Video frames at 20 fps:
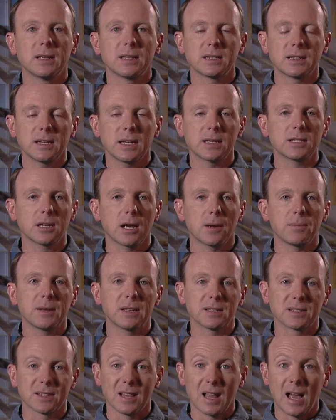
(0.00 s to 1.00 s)
sets up
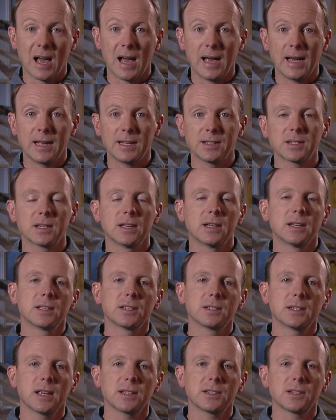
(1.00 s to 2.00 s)
his lines,
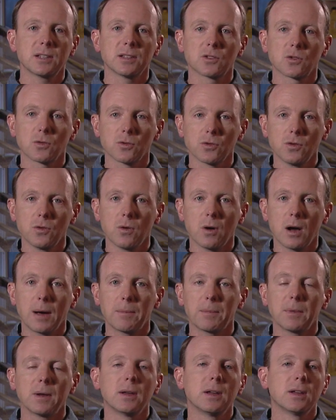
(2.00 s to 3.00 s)
sets his crew
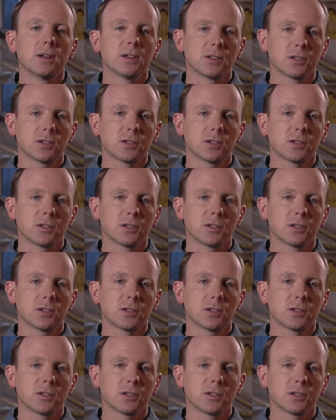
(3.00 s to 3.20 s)
up.